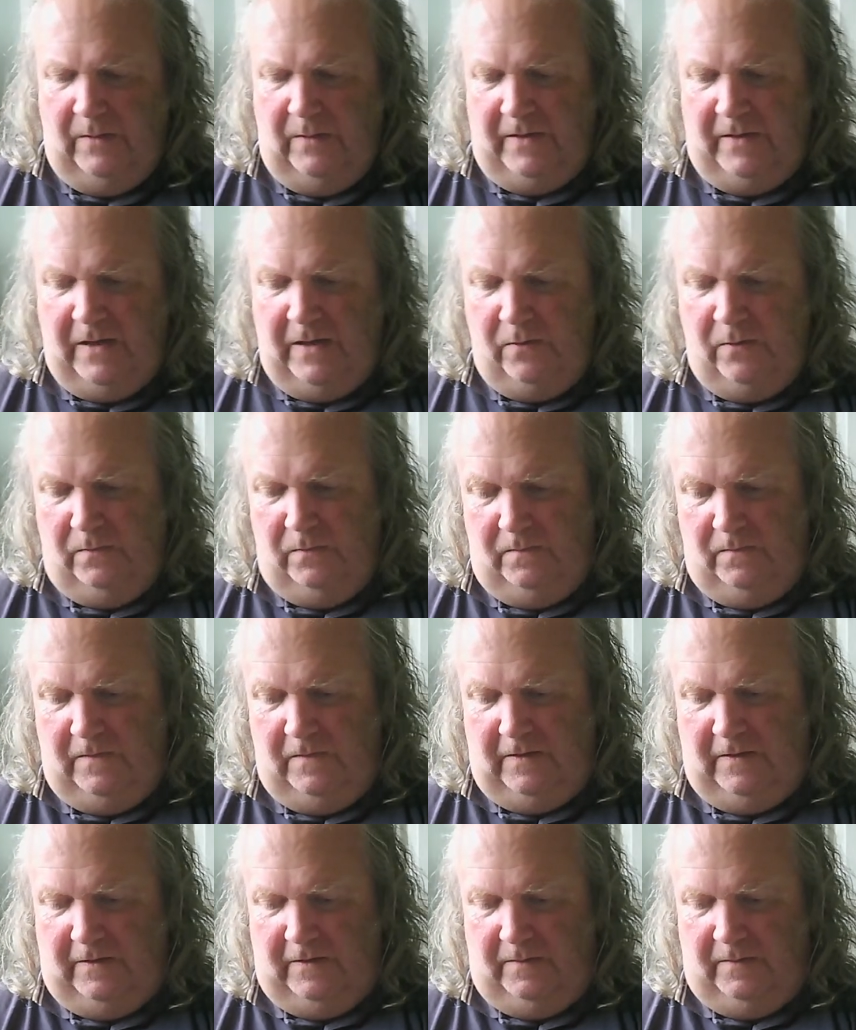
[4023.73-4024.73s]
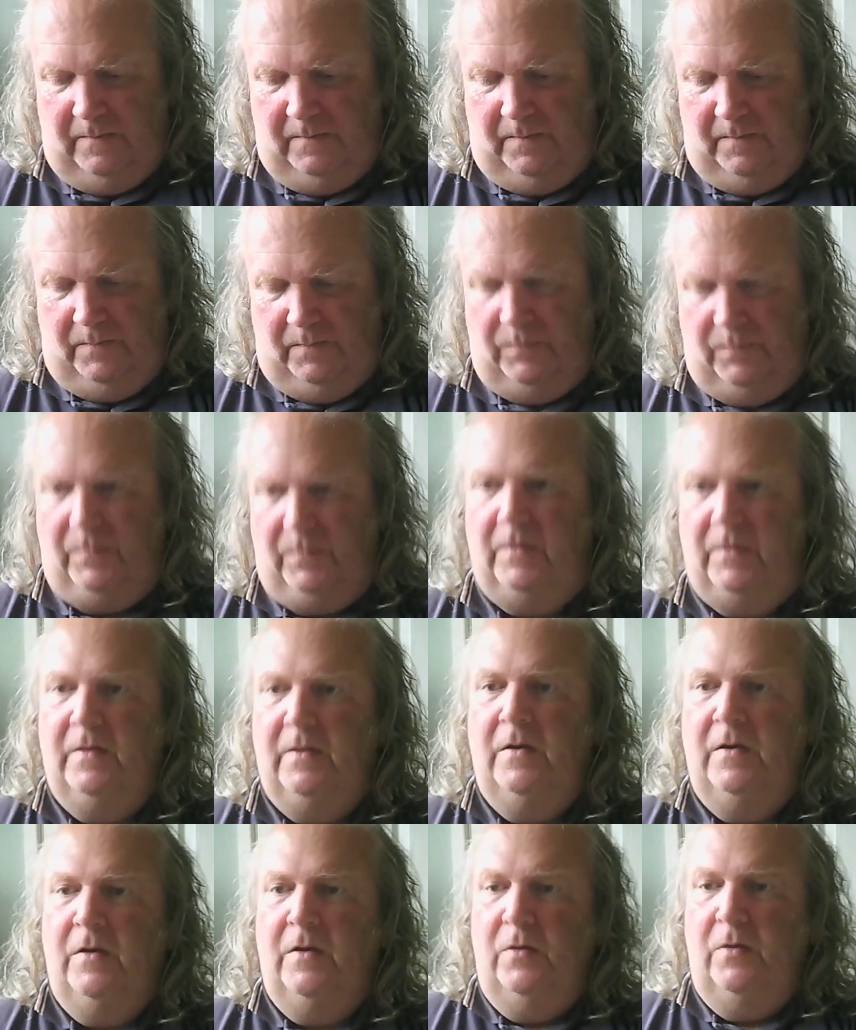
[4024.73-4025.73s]
there we go, right.
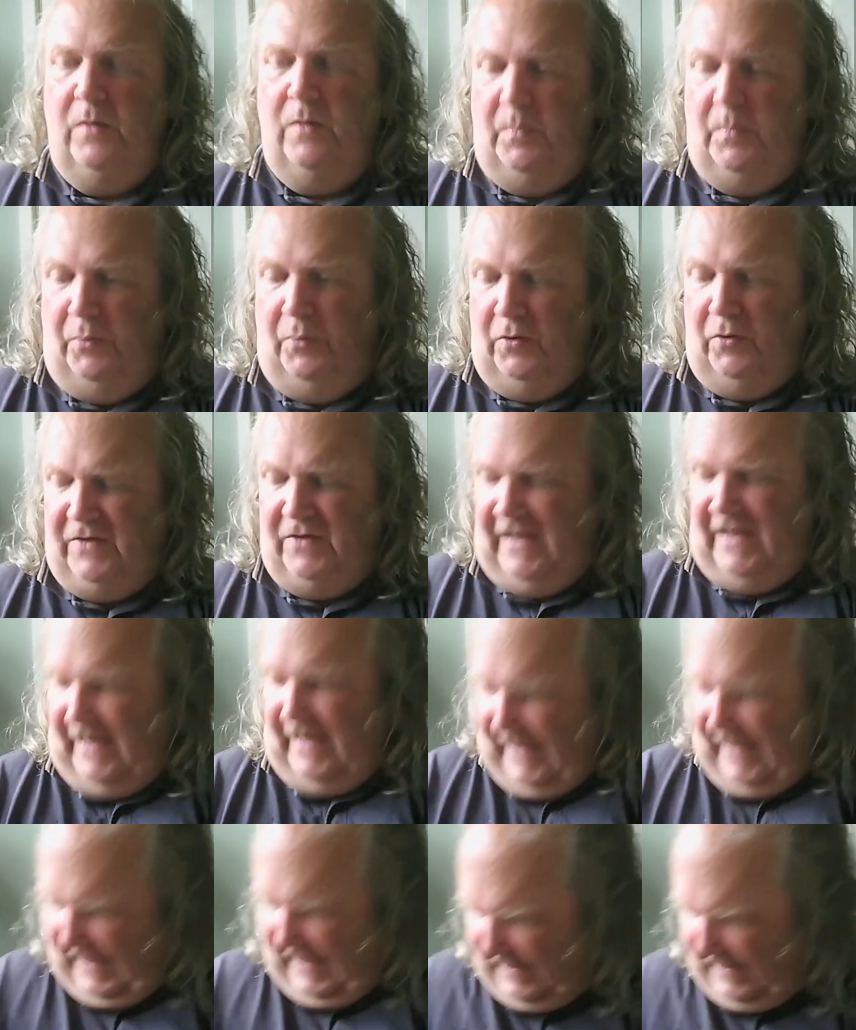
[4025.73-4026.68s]
We're plugged in